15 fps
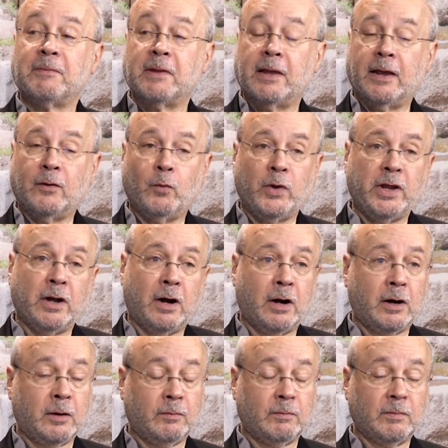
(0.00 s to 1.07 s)
And we
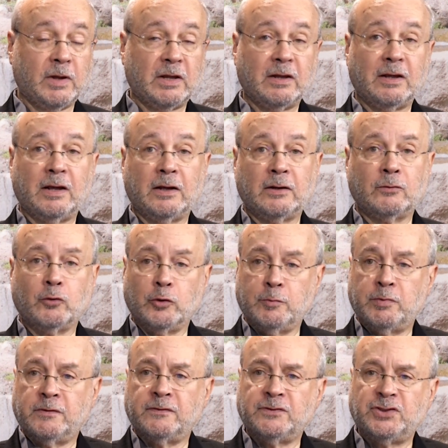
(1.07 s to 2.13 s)
are a group
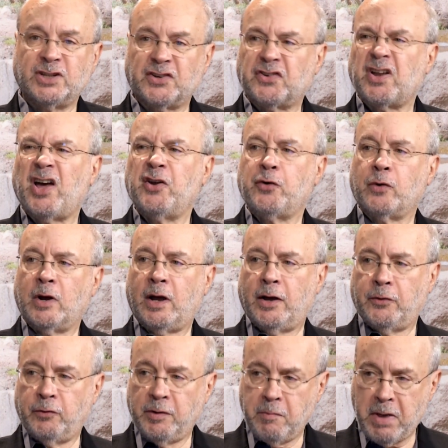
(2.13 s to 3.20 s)
of just under
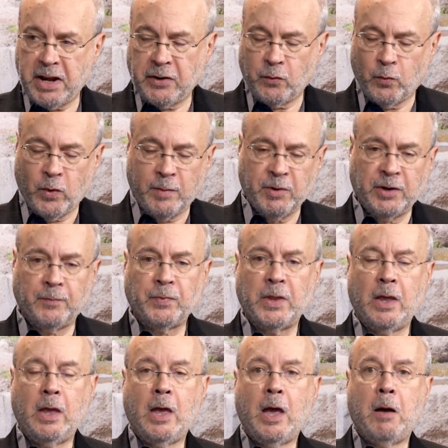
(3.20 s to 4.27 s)
100 men and women,
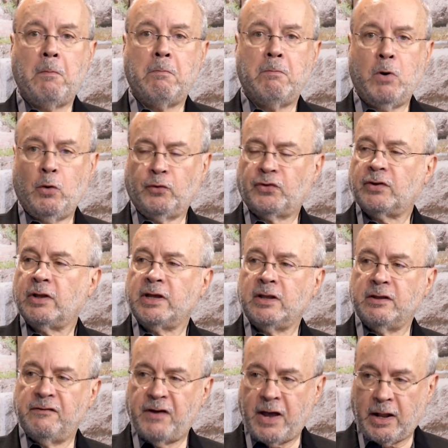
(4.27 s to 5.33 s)
mostly in the
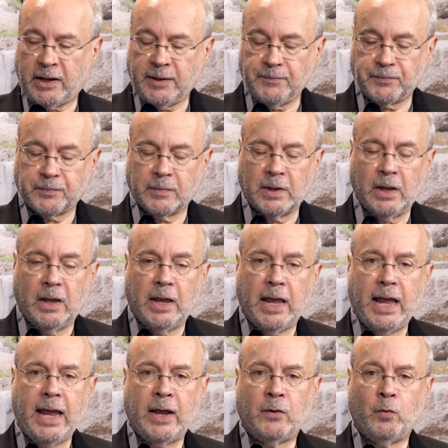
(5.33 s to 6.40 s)
Valley,
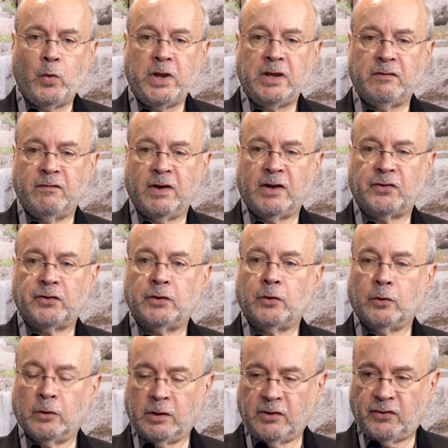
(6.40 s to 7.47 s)
and we invest in
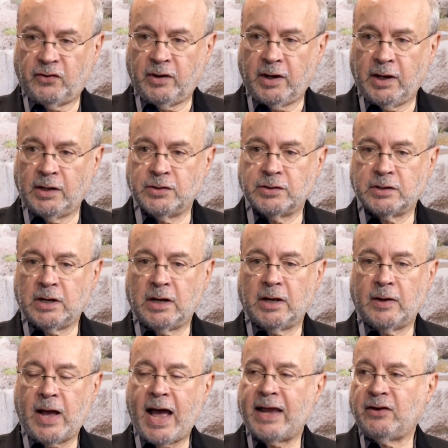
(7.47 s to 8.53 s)
early stage
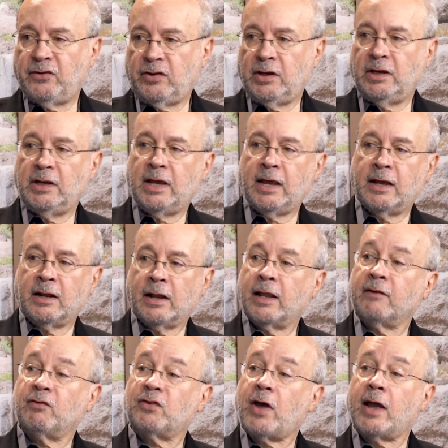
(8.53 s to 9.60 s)
IT and
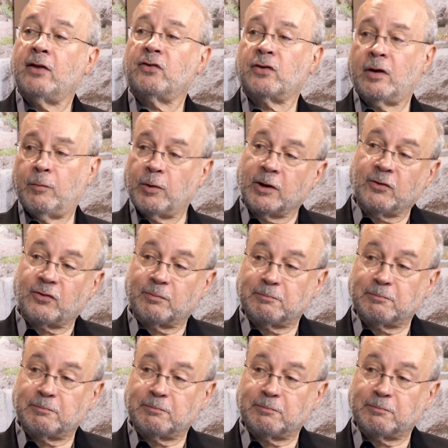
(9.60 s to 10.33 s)
life science companies.